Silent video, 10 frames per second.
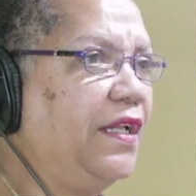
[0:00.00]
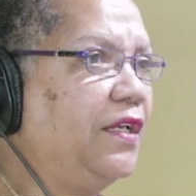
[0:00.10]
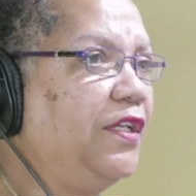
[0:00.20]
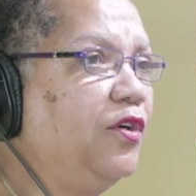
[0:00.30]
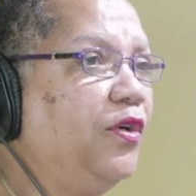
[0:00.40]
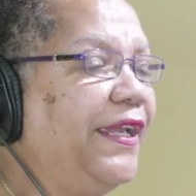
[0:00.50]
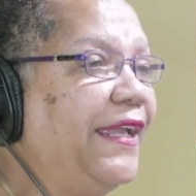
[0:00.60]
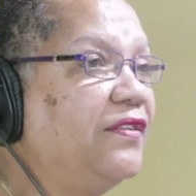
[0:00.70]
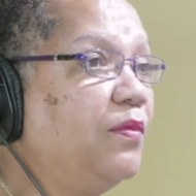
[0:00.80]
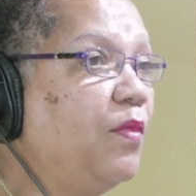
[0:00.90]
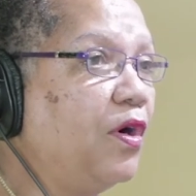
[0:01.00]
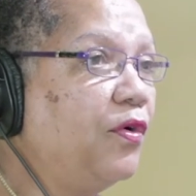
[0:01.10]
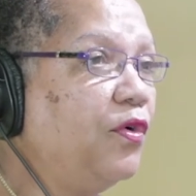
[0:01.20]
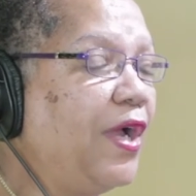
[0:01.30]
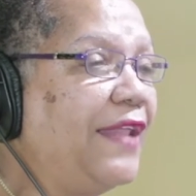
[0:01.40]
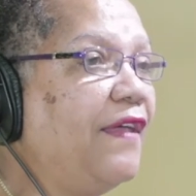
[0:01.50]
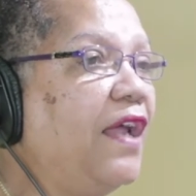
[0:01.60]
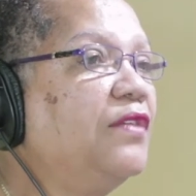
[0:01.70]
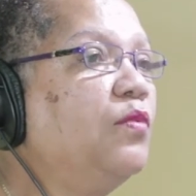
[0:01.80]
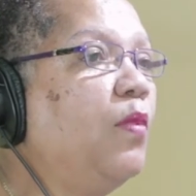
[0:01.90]
that you're going to get tomorrow, and
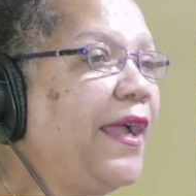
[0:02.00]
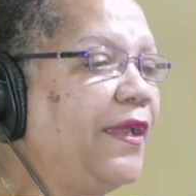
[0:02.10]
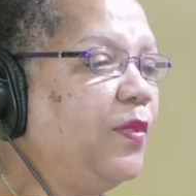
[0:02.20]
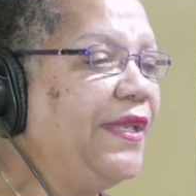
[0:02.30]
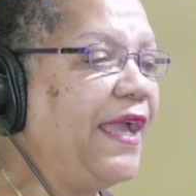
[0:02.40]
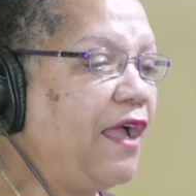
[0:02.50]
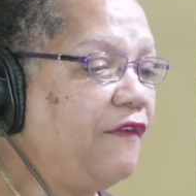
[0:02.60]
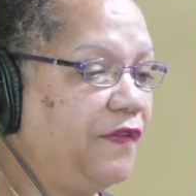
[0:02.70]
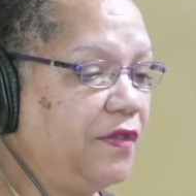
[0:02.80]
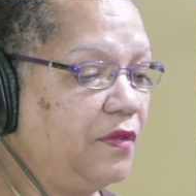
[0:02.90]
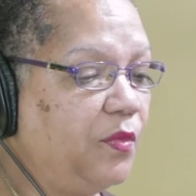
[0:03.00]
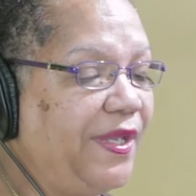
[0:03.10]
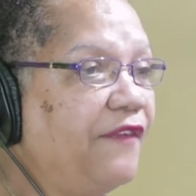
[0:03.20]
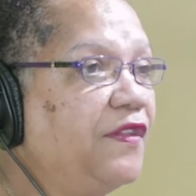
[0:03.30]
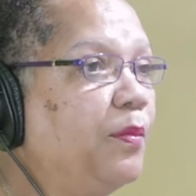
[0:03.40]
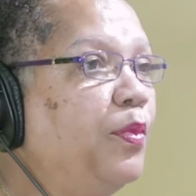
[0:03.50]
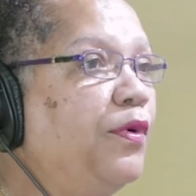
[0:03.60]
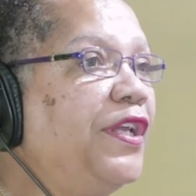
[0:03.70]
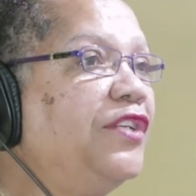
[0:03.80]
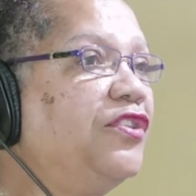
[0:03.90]
that is why we have to
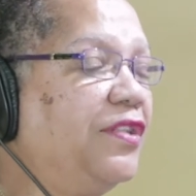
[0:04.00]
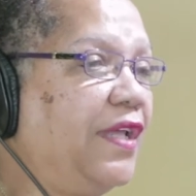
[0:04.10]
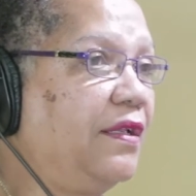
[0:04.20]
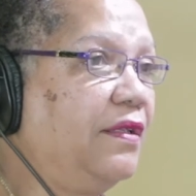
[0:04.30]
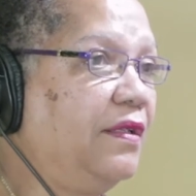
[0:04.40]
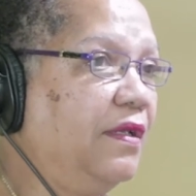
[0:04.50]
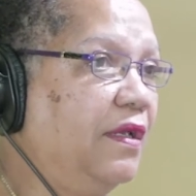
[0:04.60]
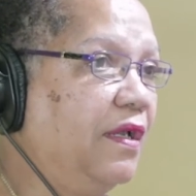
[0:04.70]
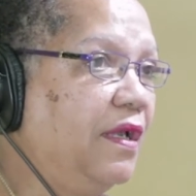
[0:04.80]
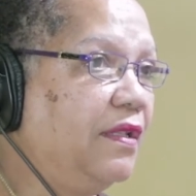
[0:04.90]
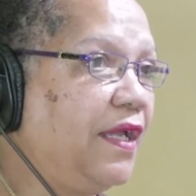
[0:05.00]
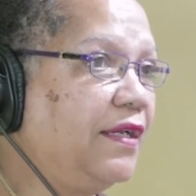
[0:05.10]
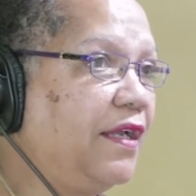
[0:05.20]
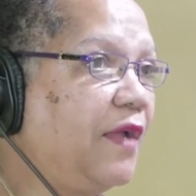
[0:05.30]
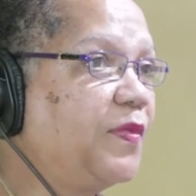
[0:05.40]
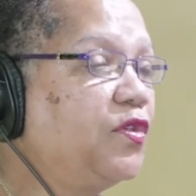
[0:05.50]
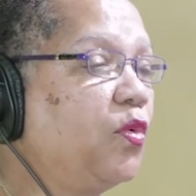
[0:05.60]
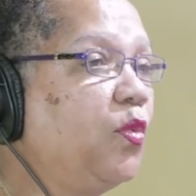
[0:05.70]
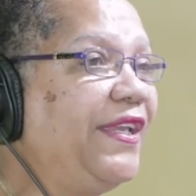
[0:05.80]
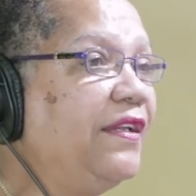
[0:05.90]
bridge that gap. So
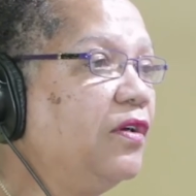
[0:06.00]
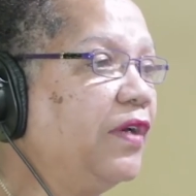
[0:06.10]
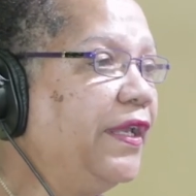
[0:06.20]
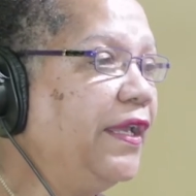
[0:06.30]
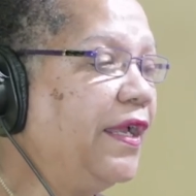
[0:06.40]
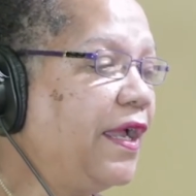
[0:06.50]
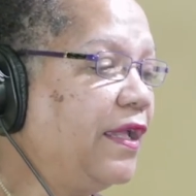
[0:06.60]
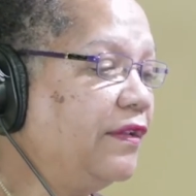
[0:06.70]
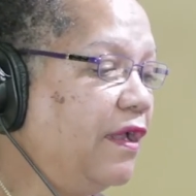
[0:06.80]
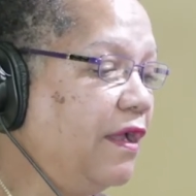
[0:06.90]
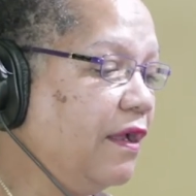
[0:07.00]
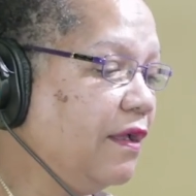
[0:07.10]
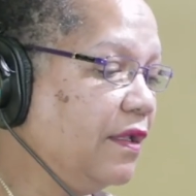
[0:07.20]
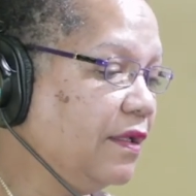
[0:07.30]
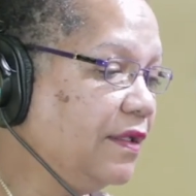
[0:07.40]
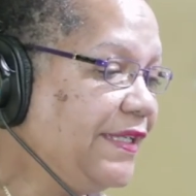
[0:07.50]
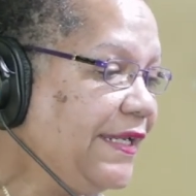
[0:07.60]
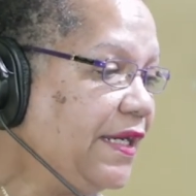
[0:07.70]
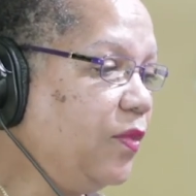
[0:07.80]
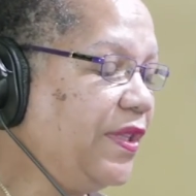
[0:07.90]
we are looking at
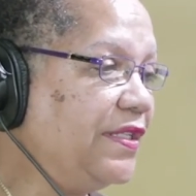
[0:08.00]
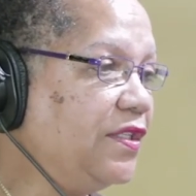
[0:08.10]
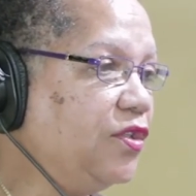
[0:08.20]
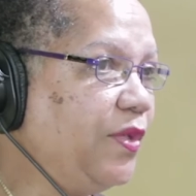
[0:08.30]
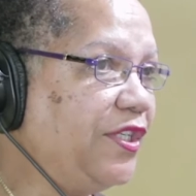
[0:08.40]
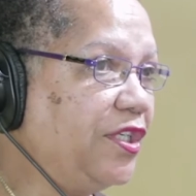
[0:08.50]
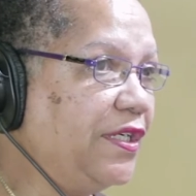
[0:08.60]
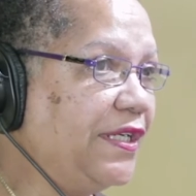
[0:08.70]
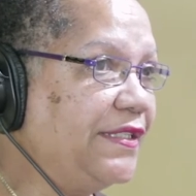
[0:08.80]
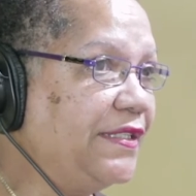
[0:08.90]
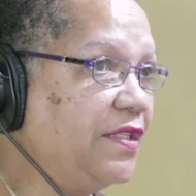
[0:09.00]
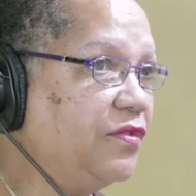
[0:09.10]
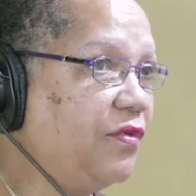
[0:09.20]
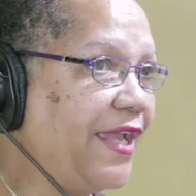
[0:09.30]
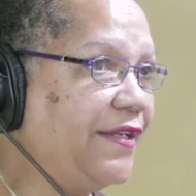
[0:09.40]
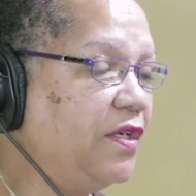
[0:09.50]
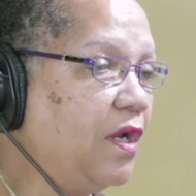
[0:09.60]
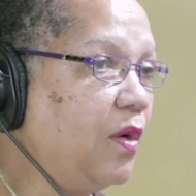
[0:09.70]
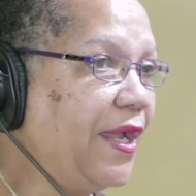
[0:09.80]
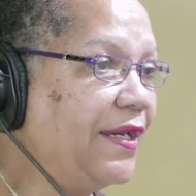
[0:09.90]
dealing with the situation as it is right
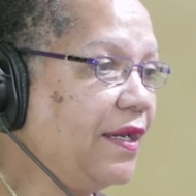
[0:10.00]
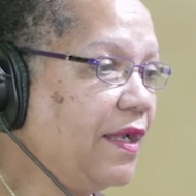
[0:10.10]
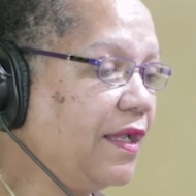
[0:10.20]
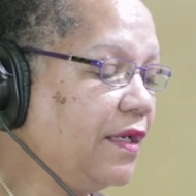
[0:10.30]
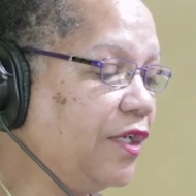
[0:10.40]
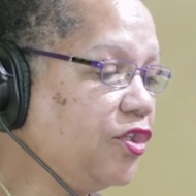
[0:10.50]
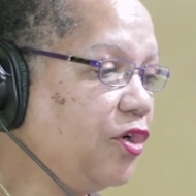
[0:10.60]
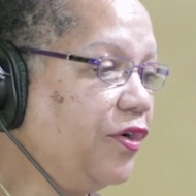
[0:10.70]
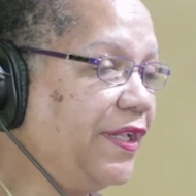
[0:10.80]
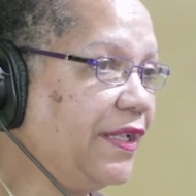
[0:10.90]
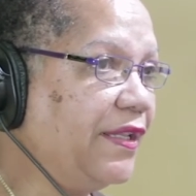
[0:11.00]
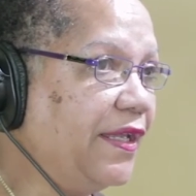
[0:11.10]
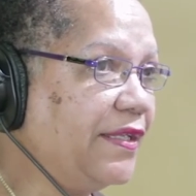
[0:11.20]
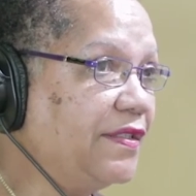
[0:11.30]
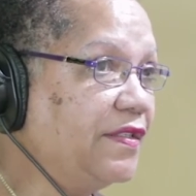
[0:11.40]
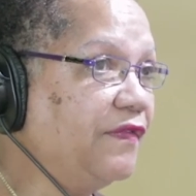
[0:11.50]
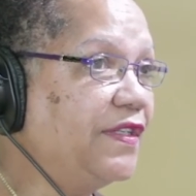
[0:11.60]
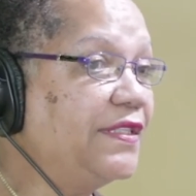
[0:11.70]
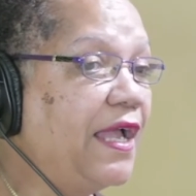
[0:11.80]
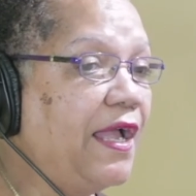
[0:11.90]
now, and ensuring that there is a
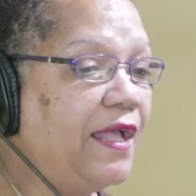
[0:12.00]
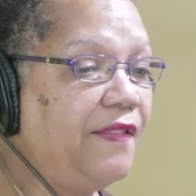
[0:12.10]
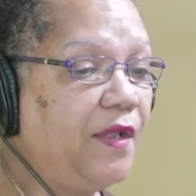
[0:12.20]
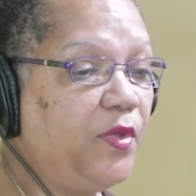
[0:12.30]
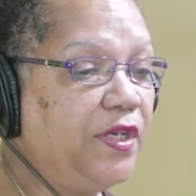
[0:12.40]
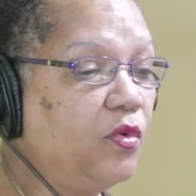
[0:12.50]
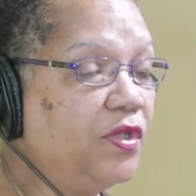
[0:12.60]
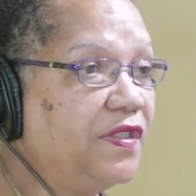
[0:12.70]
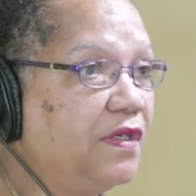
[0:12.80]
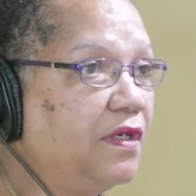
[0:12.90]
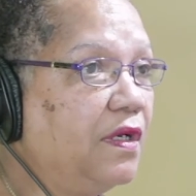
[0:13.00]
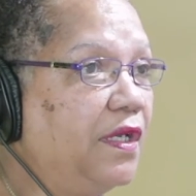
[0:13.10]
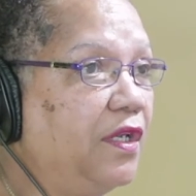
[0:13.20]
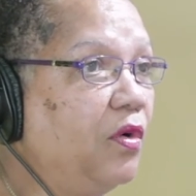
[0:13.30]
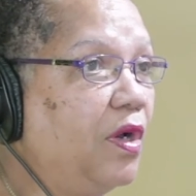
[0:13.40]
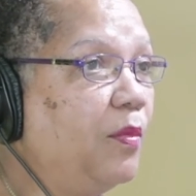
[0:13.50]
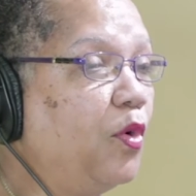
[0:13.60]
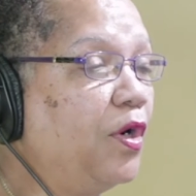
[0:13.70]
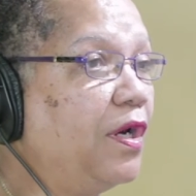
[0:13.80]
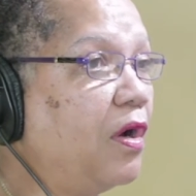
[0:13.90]
service, and then we go to, you know, a
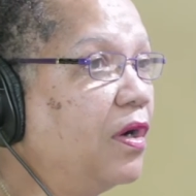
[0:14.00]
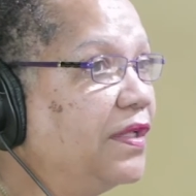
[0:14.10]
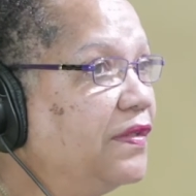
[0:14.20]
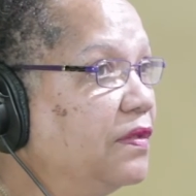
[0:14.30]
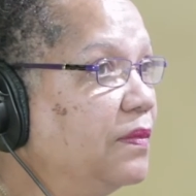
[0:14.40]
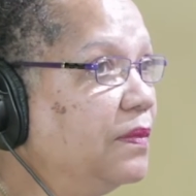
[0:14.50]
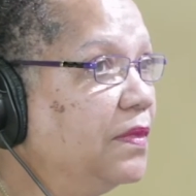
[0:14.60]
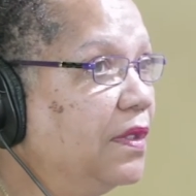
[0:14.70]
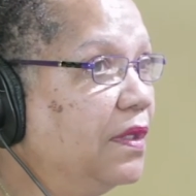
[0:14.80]
more longer term